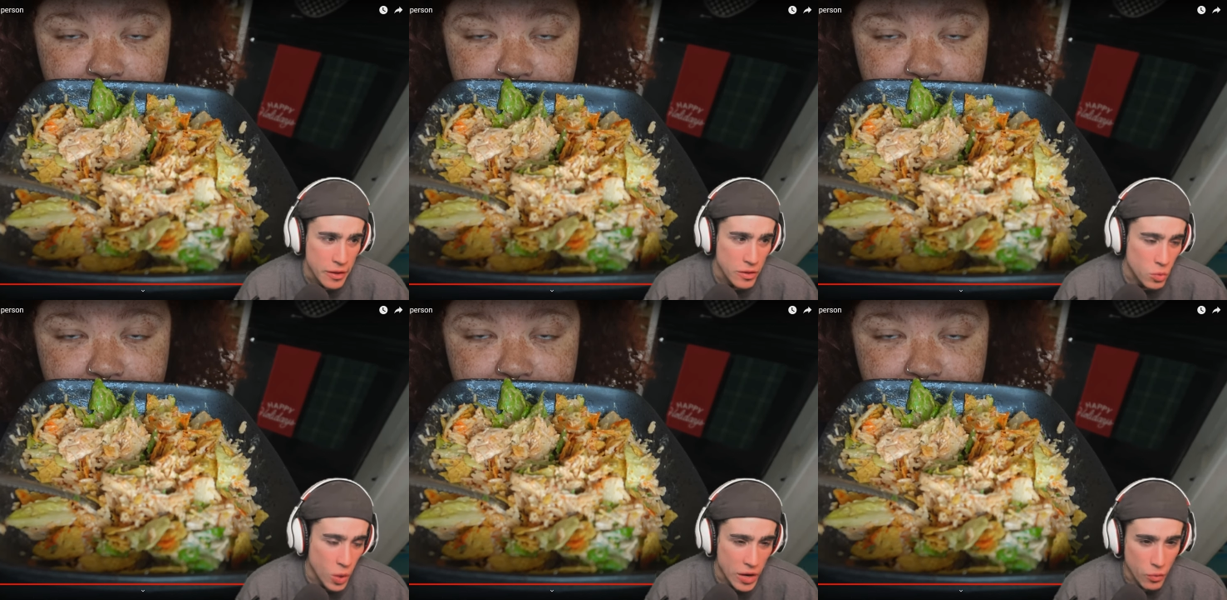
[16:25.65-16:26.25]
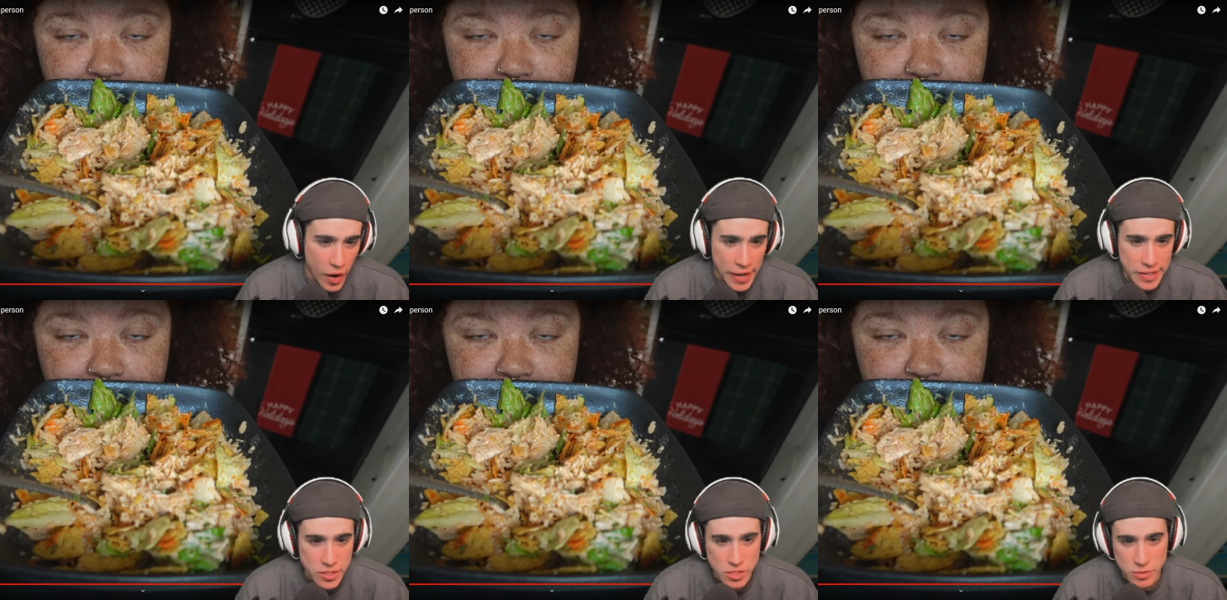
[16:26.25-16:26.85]
Speaker 1: The white
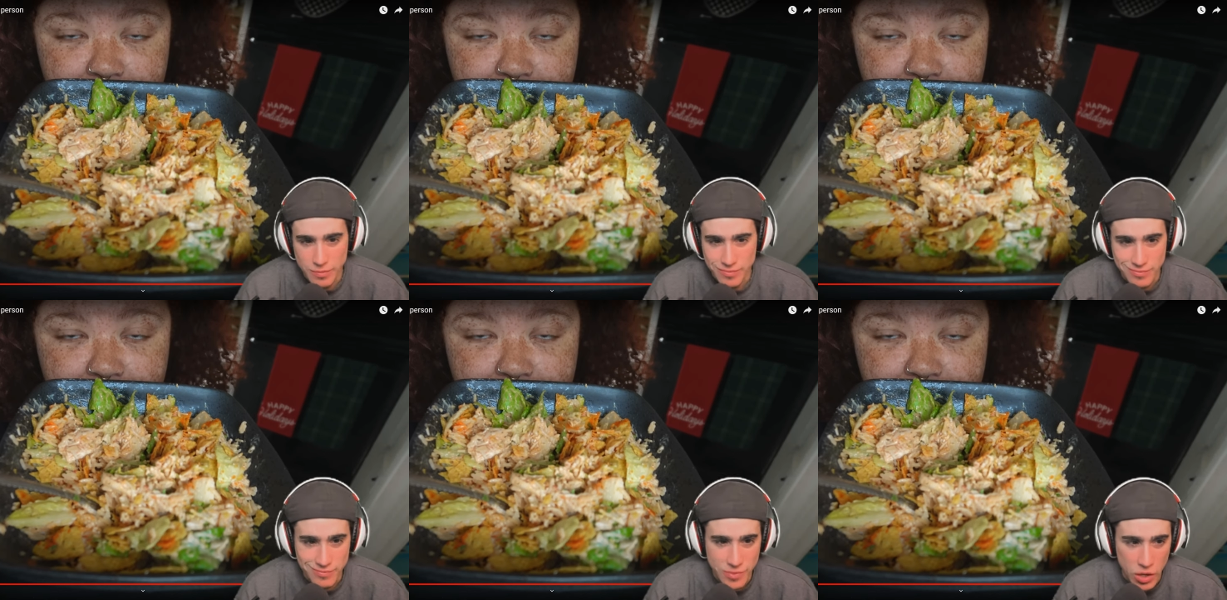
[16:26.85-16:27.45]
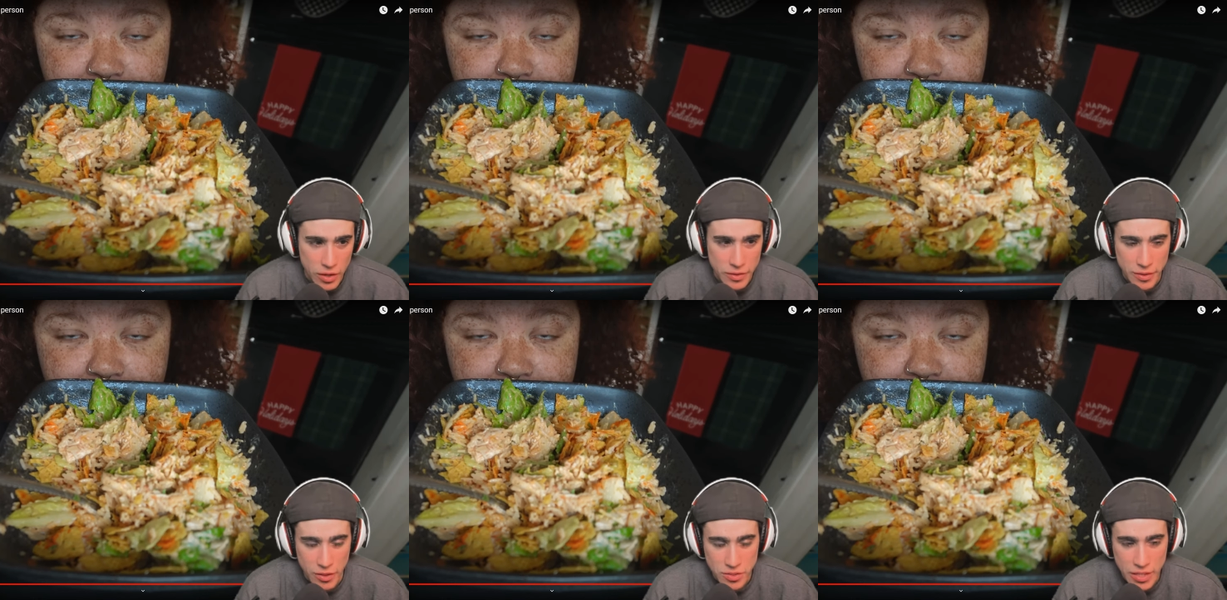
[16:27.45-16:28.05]
rice, you
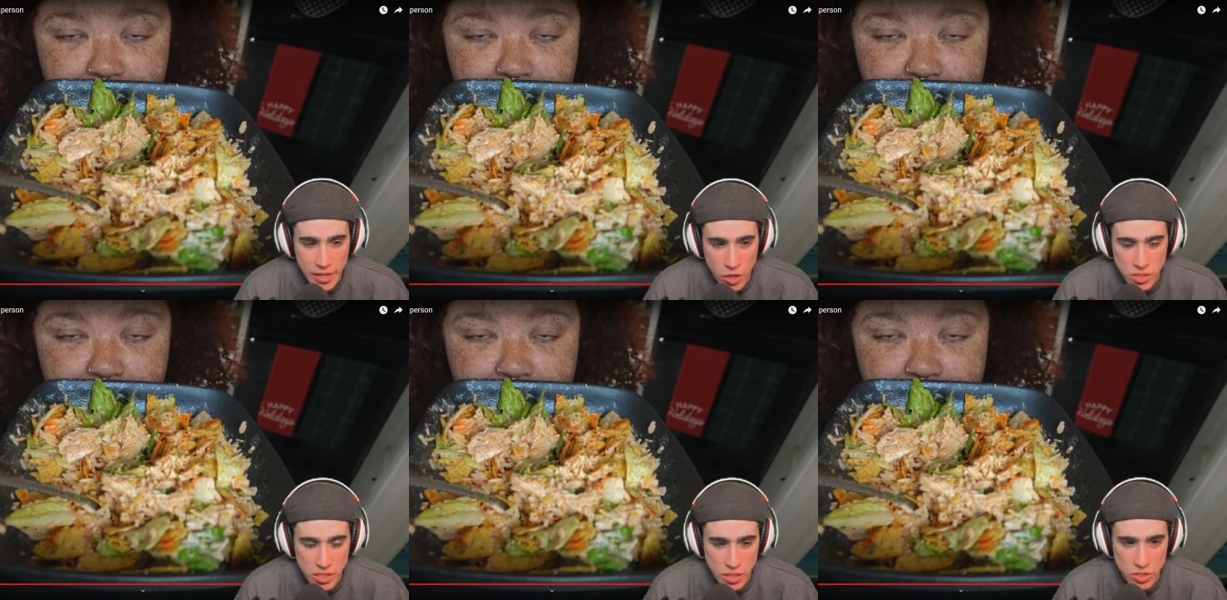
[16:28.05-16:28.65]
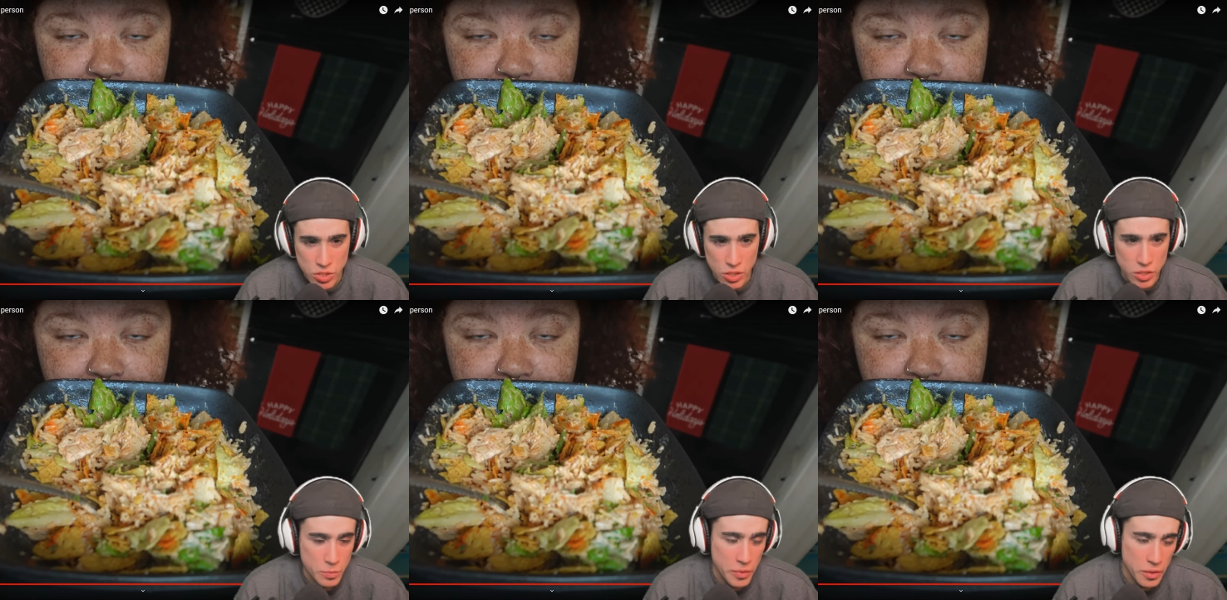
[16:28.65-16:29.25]
know, slight arsenic
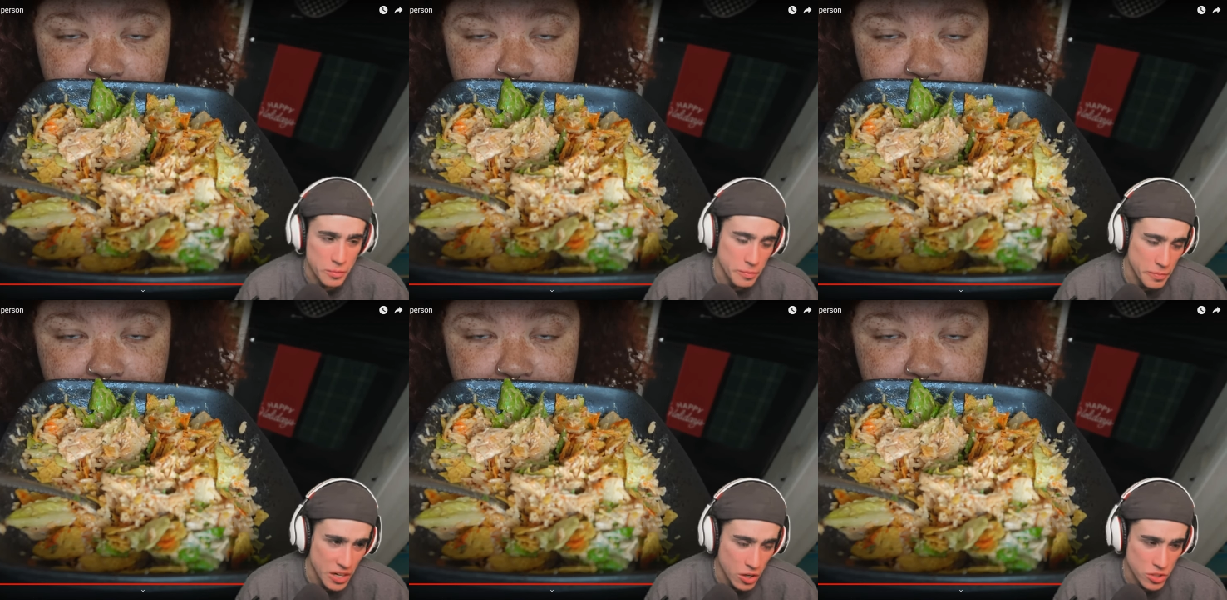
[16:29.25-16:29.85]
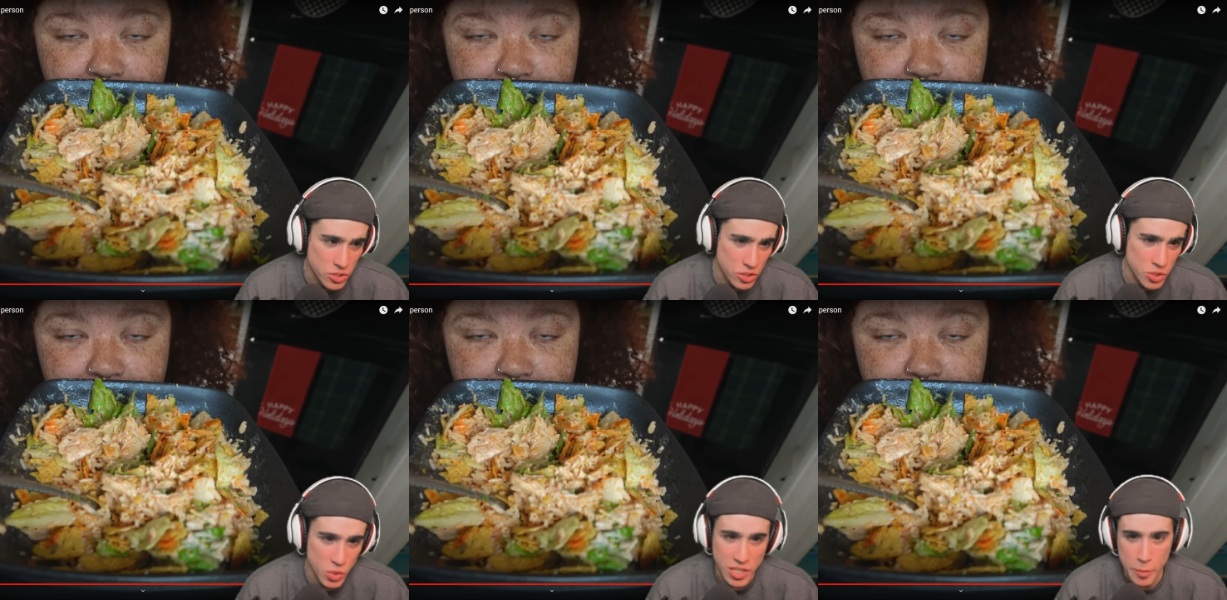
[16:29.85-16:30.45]
concern, but bigger concern is
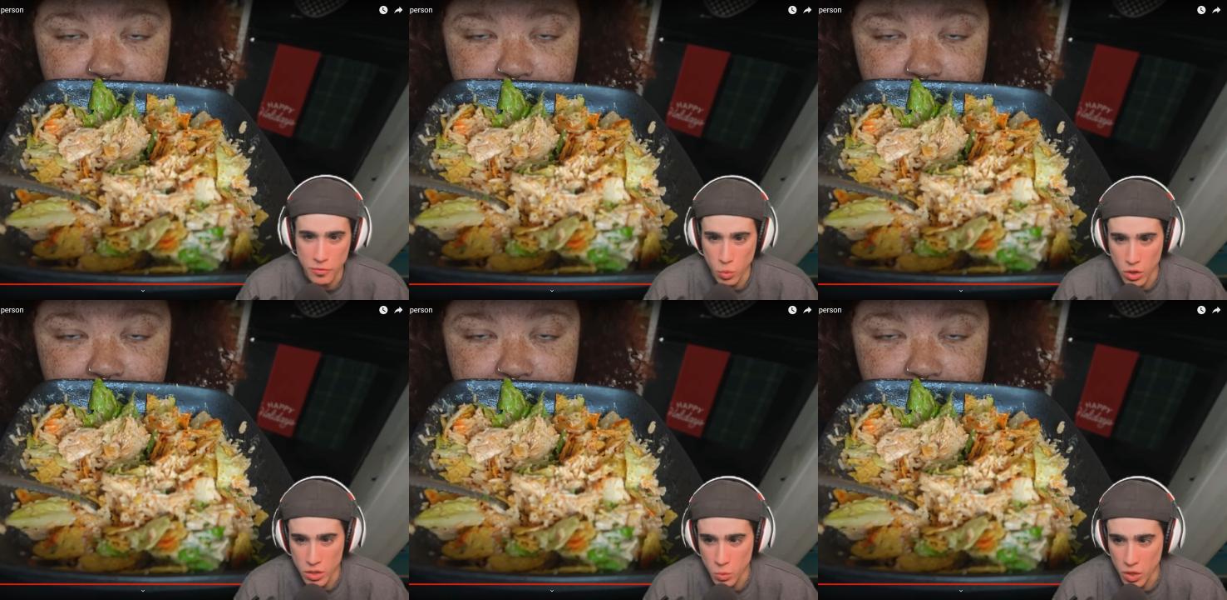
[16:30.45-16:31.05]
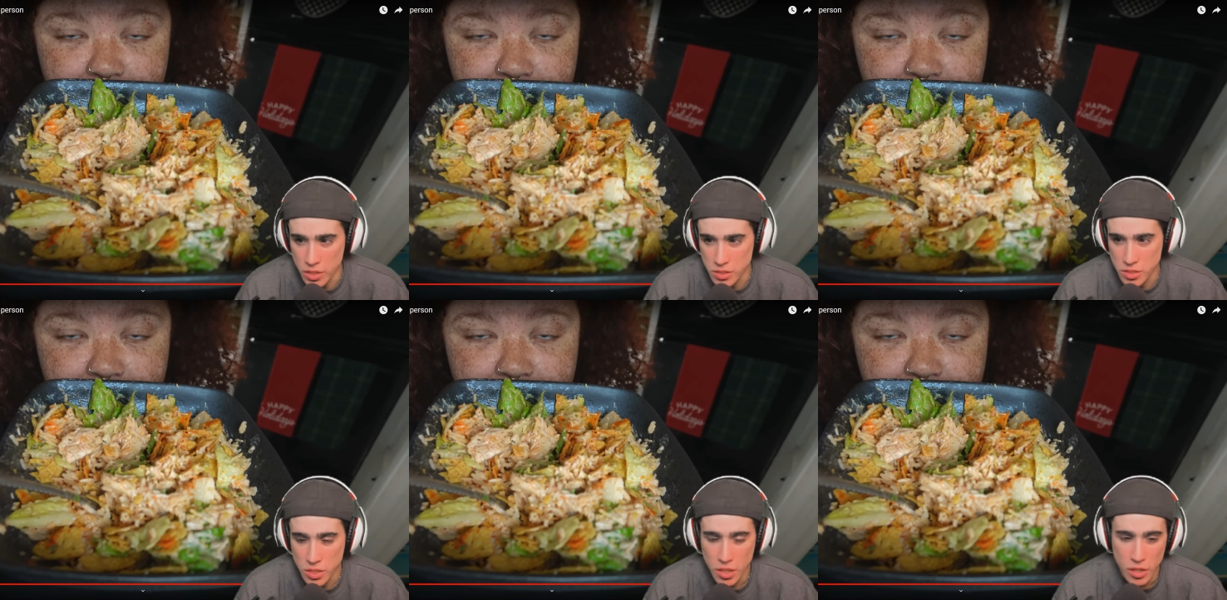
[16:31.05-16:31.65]
what type of water was
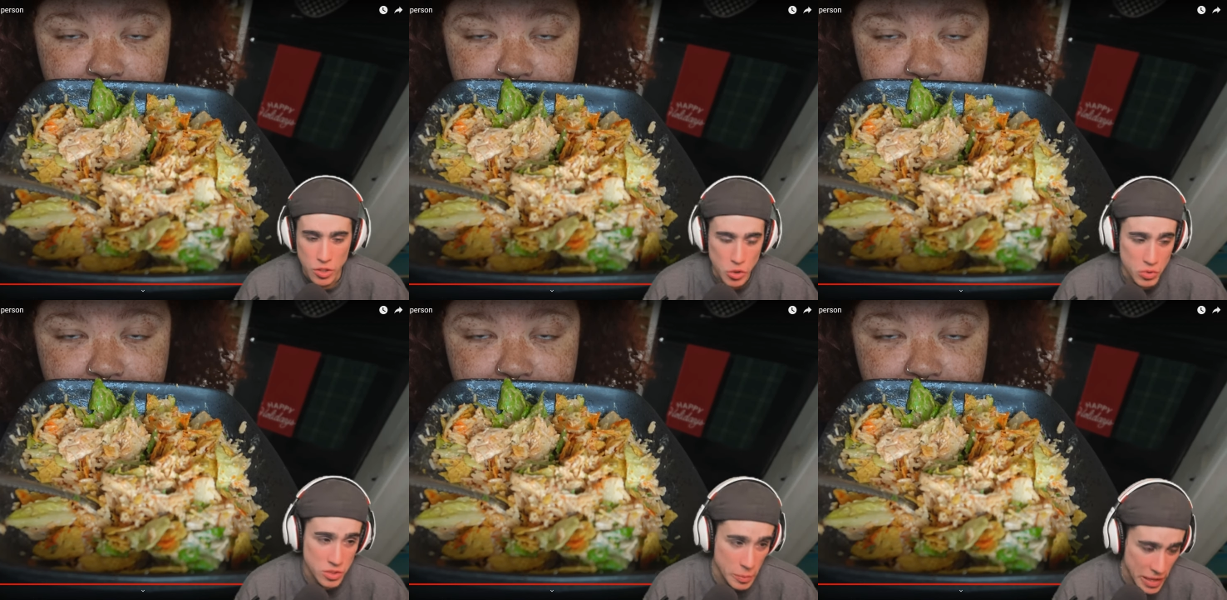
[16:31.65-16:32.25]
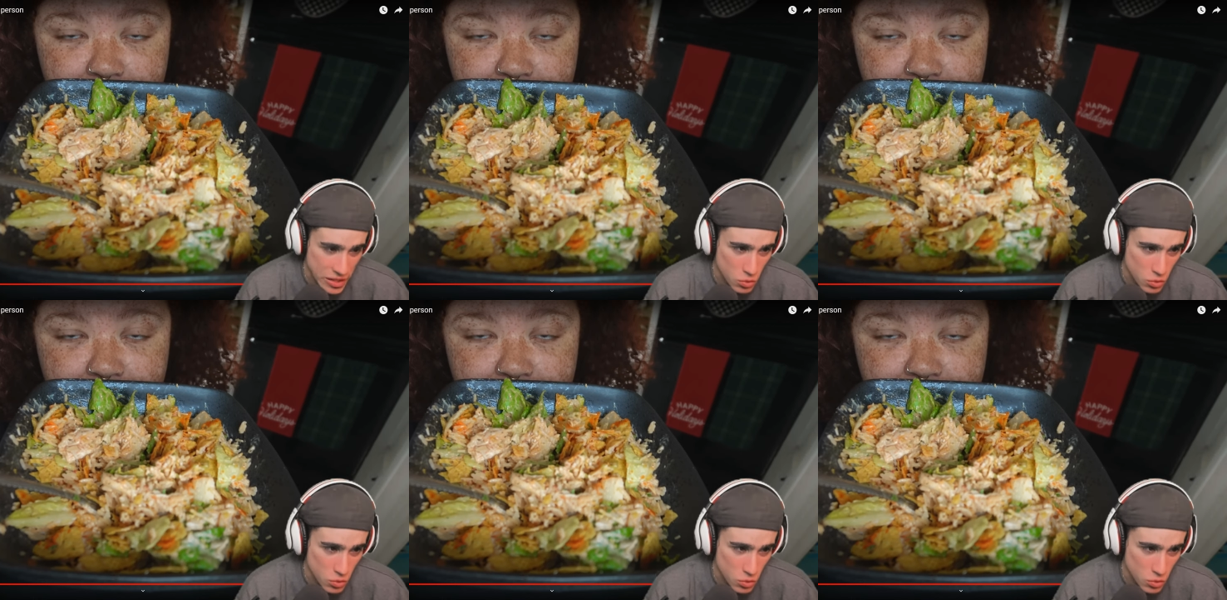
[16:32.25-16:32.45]
used to make the